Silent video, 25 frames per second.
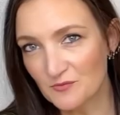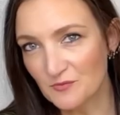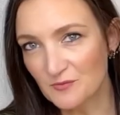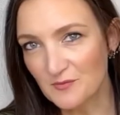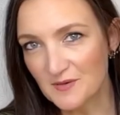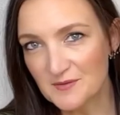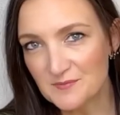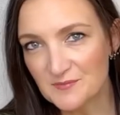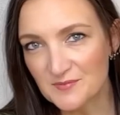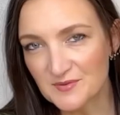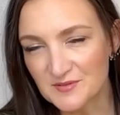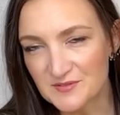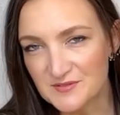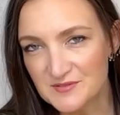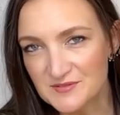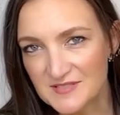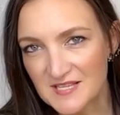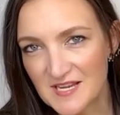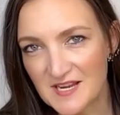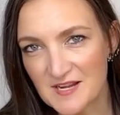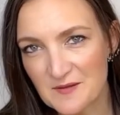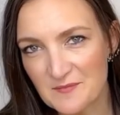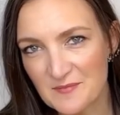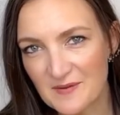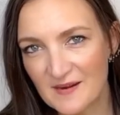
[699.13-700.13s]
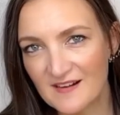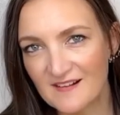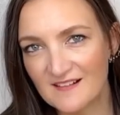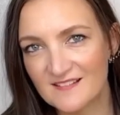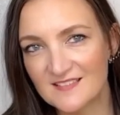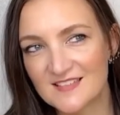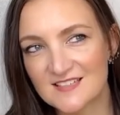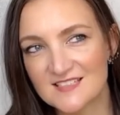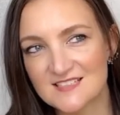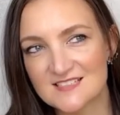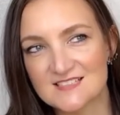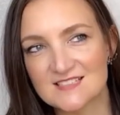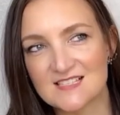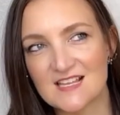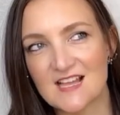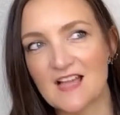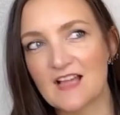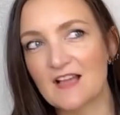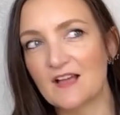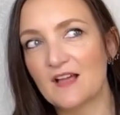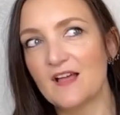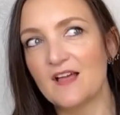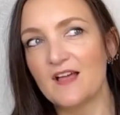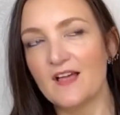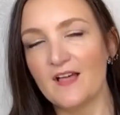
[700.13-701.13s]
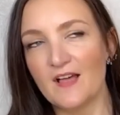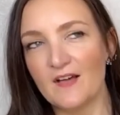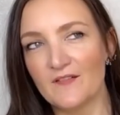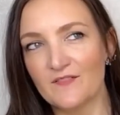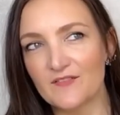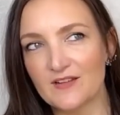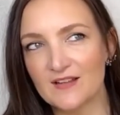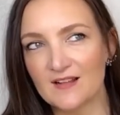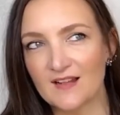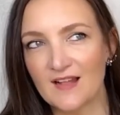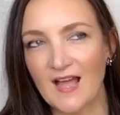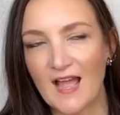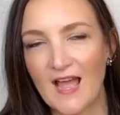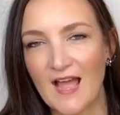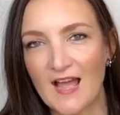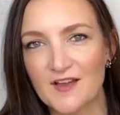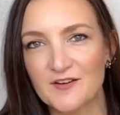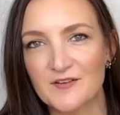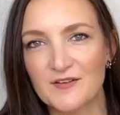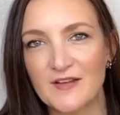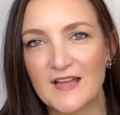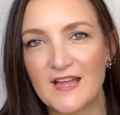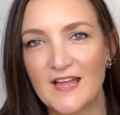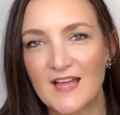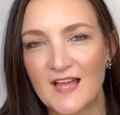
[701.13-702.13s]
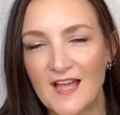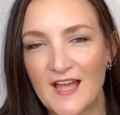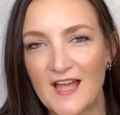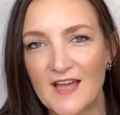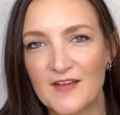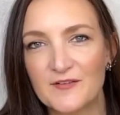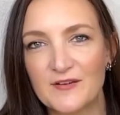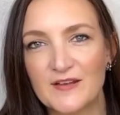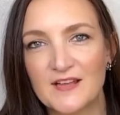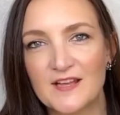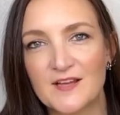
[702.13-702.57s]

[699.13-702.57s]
one balloon teddy bear and then it's like, well, how do I how do I